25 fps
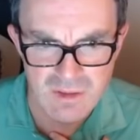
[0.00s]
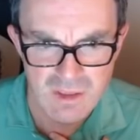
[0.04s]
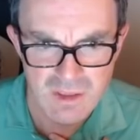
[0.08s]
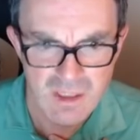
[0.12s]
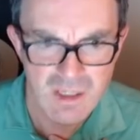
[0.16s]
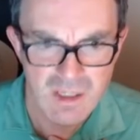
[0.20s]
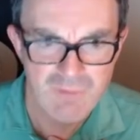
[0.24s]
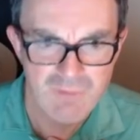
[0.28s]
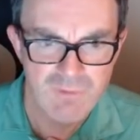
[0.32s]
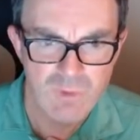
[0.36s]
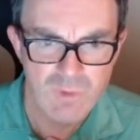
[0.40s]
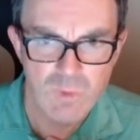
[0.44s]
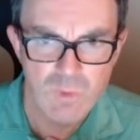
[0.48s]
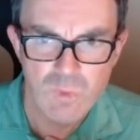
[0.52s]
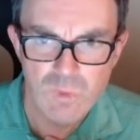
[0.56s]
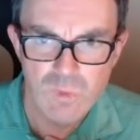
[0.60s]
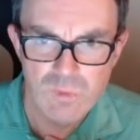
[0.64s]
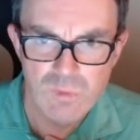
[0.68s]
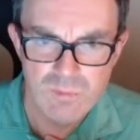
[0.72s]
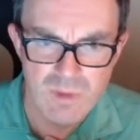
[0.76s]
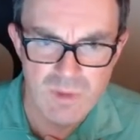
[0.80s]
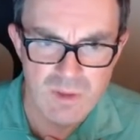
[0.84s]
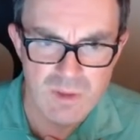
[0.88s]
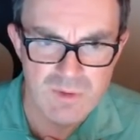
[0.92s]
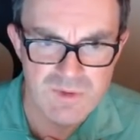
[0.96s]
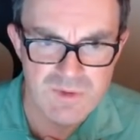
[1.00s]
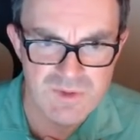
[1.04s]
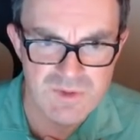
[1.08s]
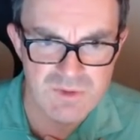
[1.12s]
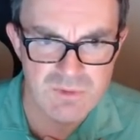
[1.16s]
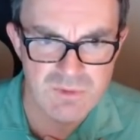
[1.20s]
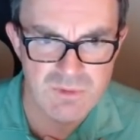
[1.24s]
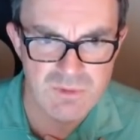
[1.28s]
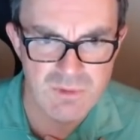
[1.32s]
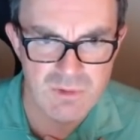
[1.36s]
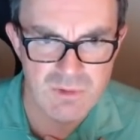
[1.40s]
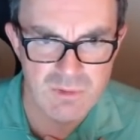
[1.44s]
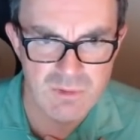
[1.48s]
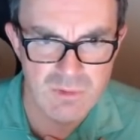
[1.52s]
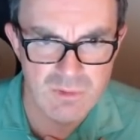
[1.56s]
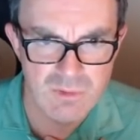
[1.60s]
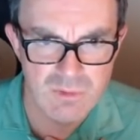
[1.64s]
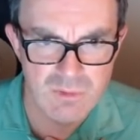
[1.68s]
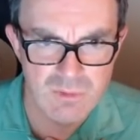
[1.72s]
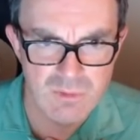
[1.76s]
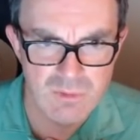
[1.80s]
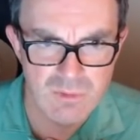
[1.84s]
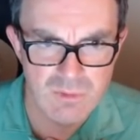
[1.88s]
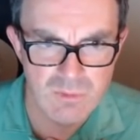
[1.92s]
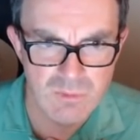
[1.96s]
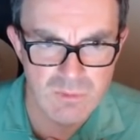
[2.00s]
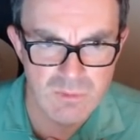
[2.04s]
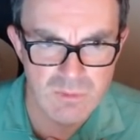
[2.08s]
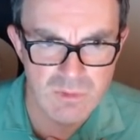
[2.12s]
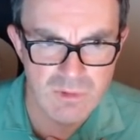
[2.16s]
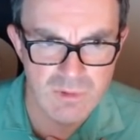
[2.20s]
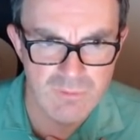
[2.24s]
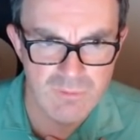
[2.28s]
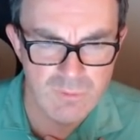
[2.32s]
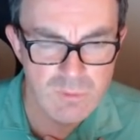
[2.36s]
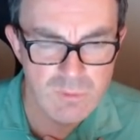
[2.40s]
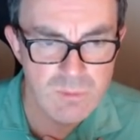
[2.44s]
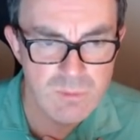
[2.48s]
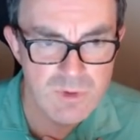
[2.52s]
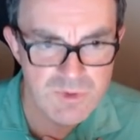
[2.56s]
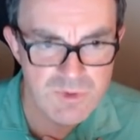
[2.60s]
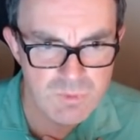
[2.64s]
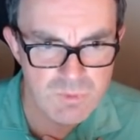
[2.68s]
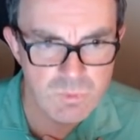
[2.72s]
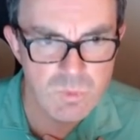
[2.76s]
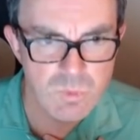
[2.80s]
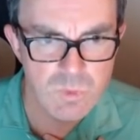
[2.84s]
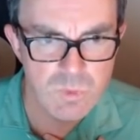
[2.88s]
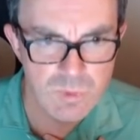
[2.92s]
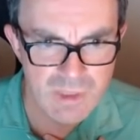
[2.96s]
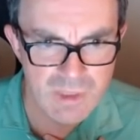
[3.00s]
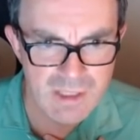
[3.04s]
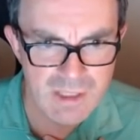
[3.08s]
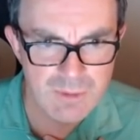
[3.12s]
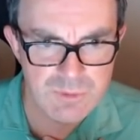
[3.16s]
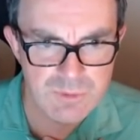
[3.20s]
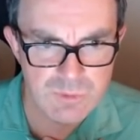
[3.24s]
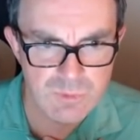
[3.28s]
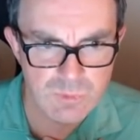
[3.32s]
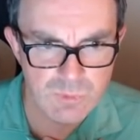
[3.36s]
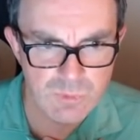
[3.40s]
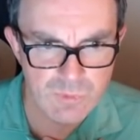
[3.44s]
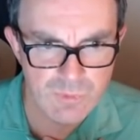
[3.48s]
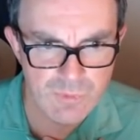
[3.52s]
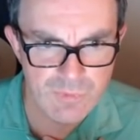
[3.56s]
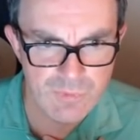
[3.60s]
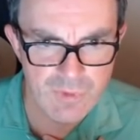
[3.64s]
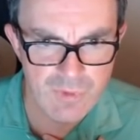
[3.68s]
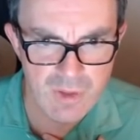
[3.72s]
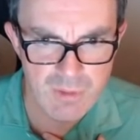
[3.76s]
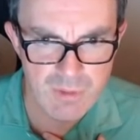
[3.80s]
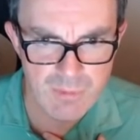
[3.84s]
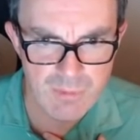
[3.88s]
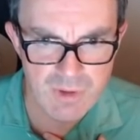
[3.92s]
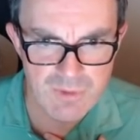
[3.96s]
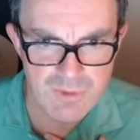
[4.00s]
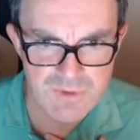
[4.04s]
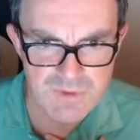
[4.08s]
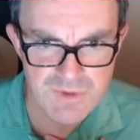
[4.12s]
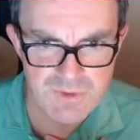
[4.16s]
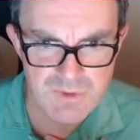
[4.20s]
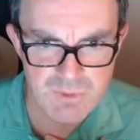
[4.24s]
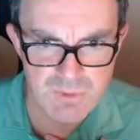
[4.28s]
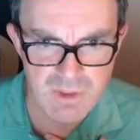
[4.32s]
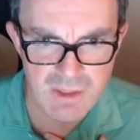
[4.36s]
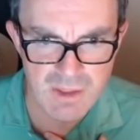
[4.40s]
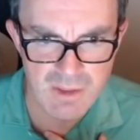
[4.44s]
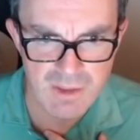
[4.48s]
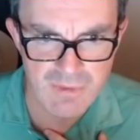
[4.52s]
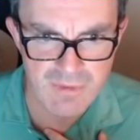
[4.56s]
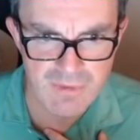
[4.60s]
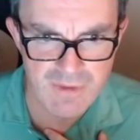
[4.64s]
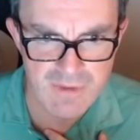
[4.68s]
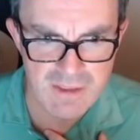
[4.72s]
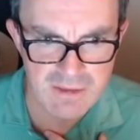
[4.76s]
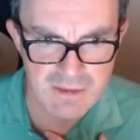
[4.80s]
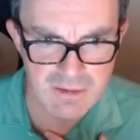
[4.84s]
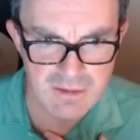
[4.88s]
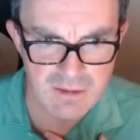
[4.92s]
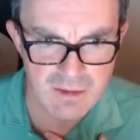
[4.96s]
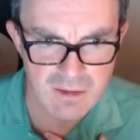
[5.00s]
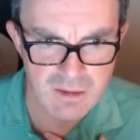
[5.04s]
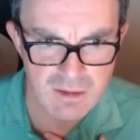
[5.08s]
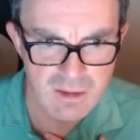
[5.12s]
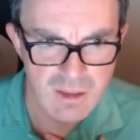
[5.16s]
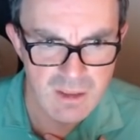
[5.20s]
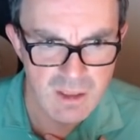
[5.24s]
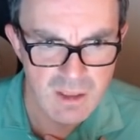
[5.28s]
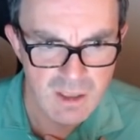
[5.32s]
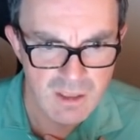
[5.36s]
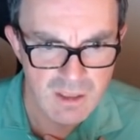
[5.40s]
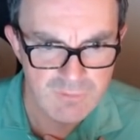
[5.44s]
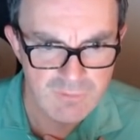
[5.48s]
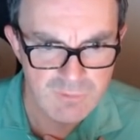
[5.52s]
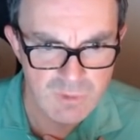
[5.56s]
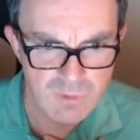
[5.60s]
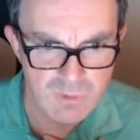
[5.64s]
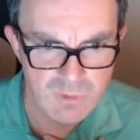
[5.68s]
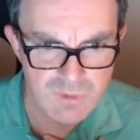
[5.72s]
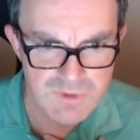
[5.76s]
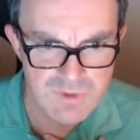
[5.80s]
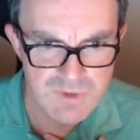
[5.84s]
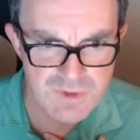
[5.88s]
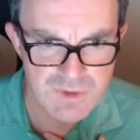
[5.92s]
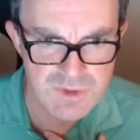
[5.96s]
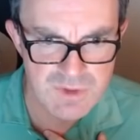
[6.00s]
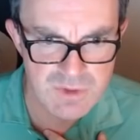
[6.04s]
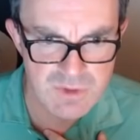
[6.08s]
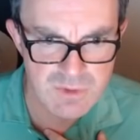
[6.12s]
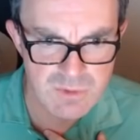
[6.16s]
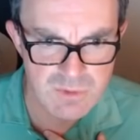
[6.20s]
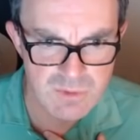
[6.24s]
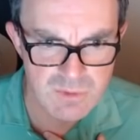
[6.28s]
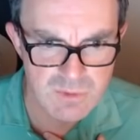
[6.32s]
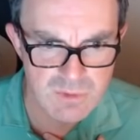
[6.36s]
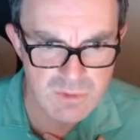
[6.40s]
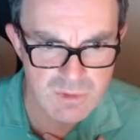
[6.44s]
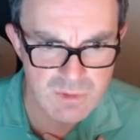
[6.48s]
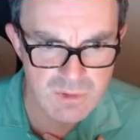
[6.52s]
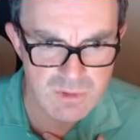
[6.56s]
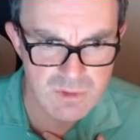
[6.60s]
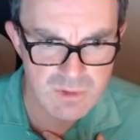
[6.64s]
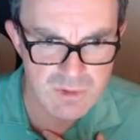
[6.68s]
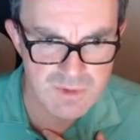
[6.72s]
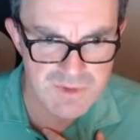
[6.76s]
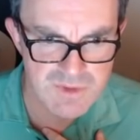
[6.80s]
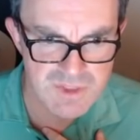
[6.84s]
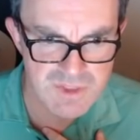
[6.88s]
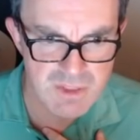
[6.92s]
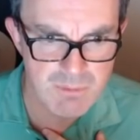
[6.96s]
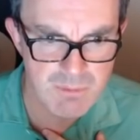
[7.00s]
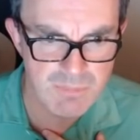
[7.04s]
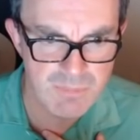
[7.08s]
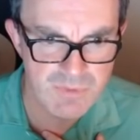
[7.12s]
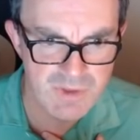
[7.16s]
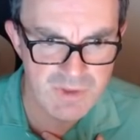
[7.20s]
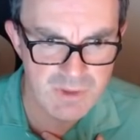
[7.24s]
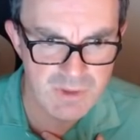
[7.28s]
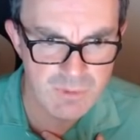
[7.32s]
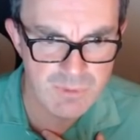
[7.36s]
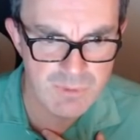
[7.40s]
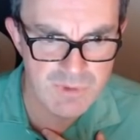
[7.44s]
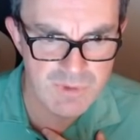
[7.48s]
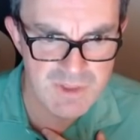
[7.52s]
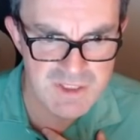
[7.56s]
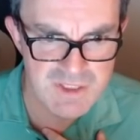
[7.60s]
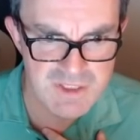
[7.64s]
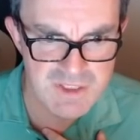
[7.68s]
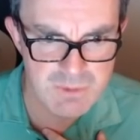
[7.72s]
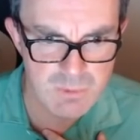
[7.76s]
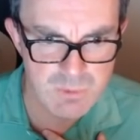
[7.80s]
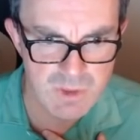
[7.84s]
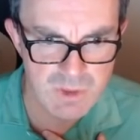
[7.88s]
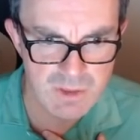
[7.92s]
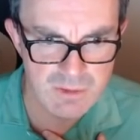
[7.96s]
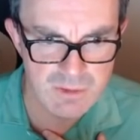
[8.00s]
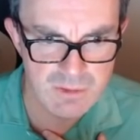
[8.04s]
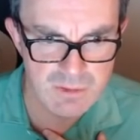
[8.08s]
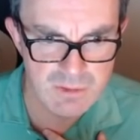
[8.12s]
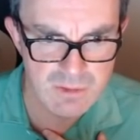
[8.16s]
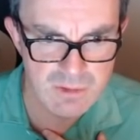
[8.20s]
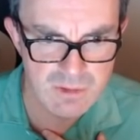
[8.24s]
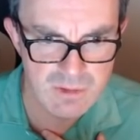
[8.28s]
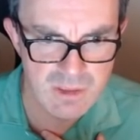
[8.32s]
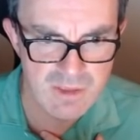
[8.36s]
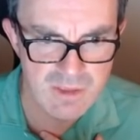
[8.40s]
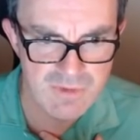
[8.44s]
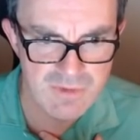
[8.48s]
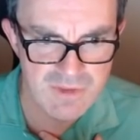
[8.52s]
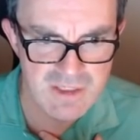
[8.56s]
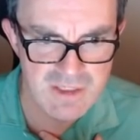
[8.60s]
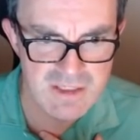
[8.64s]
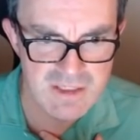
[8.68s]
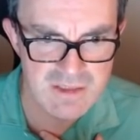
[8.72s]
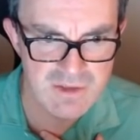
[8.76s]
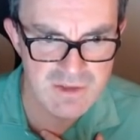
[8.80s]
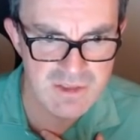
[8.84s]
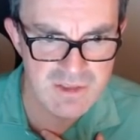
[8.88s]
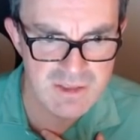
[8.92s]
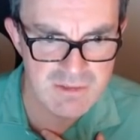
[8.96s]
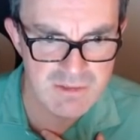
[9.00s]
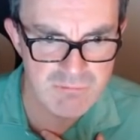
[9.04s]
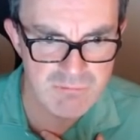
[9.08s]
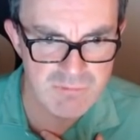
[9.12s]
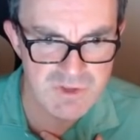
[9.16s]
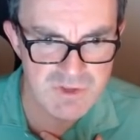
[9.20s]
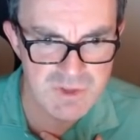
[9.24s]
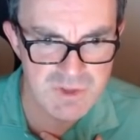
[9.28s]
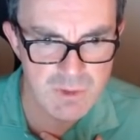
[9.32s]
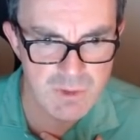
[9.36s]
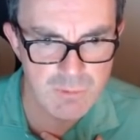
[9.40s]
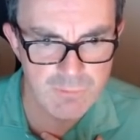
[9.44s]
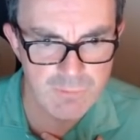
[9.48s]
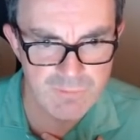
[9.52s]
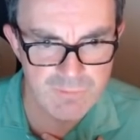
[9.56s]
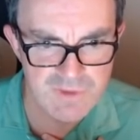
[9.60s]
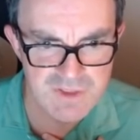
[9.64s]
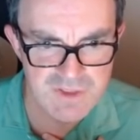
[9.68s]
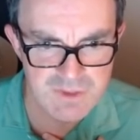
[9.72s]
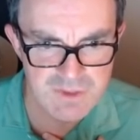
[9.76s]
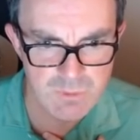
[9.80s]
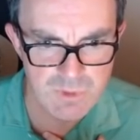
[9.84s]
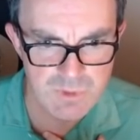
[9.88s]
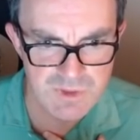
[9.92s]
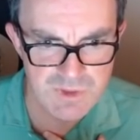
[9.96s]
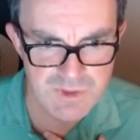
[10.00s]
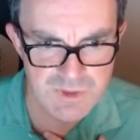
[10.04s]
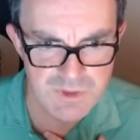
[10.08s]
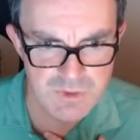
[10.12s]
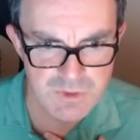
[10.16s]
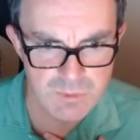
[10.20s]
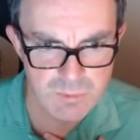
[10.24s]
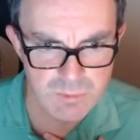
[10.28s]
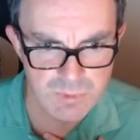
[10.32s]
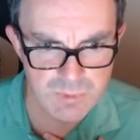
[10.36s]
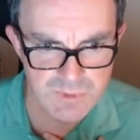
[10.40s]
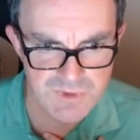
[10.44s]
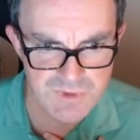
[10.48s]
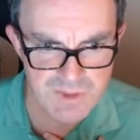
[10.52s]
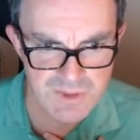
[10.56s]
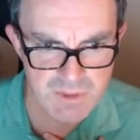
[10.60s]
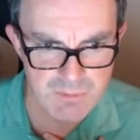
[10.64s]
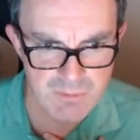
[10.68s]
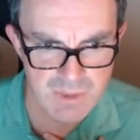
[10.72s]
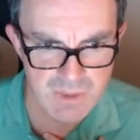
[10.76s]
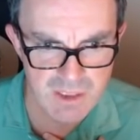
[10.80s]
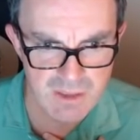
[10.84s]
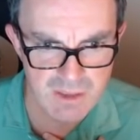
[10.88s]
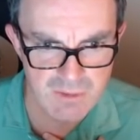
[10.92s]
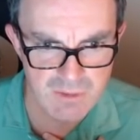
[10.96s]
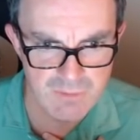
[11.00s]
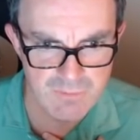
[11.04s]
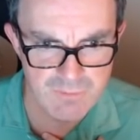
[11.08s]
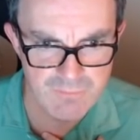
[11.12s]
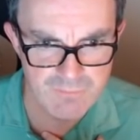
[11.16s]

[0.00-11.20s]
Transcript: I've almost I've almost worn out all the thermos as well, I think. I've got to do something on this one, like the this resolve this quintuple somehow.